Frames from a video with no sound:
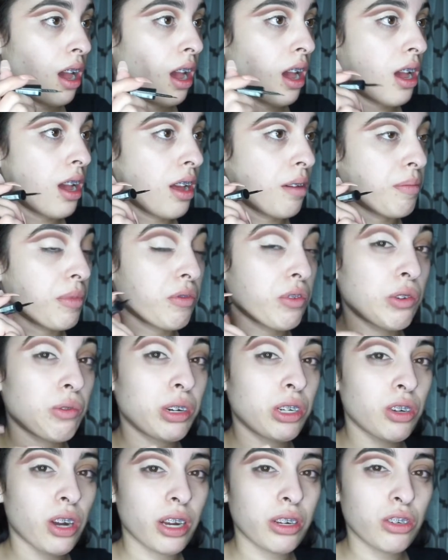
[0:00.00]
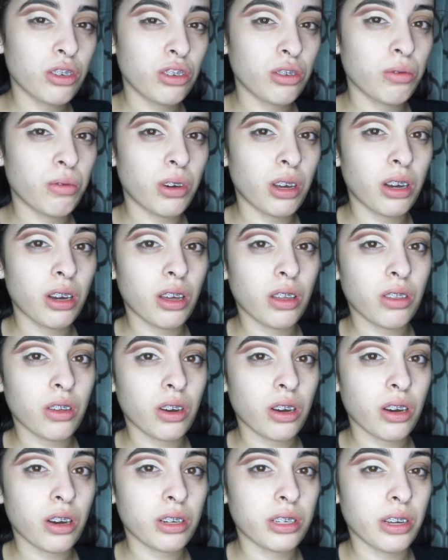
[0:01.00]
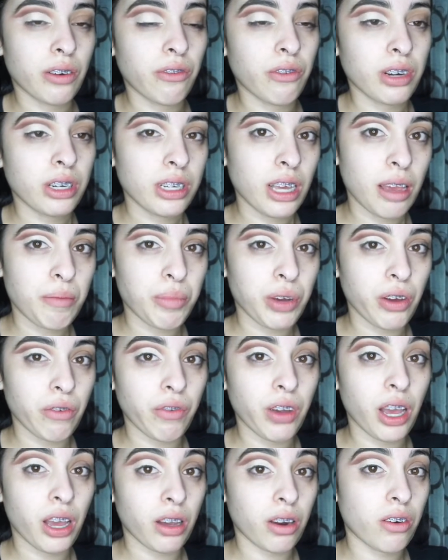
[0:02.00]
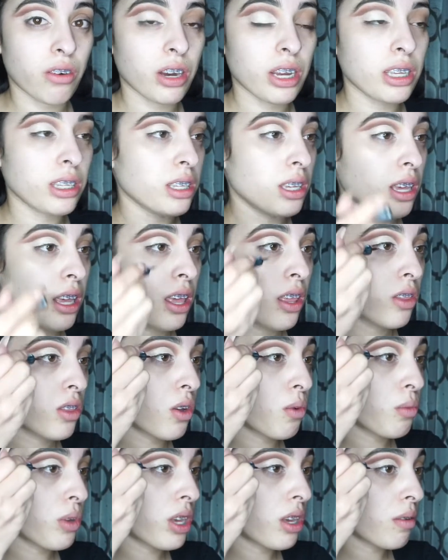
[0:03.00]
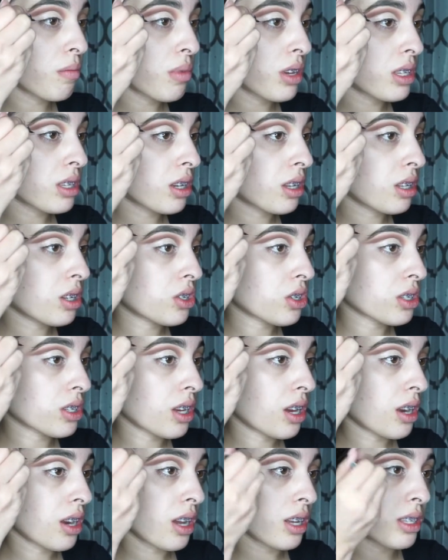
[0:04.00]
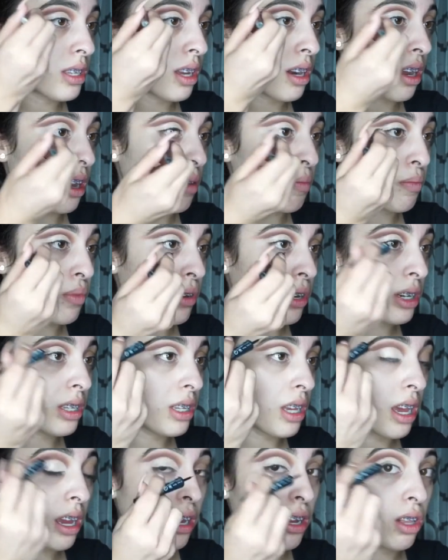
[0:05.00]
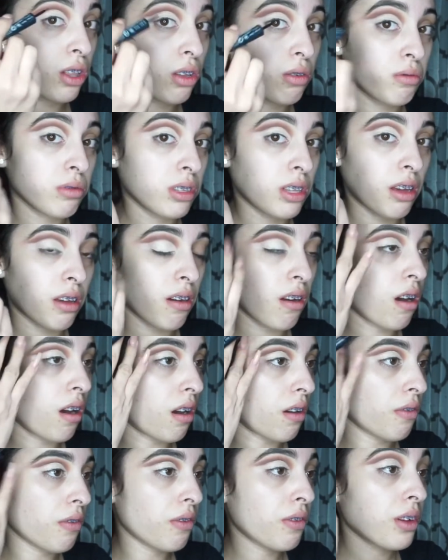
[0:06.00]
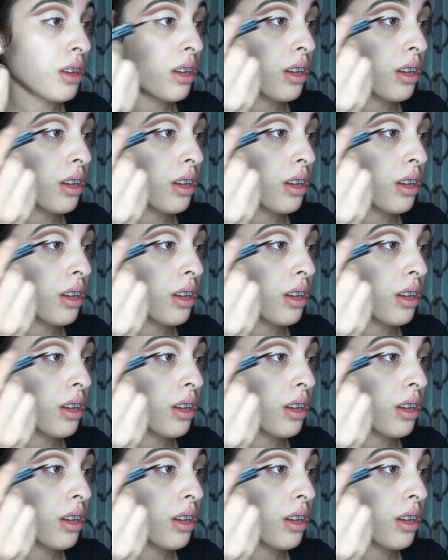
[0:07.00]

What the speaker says: If you were trying to do another different type of cut crease, then we can basically just connect it upwards and close that off.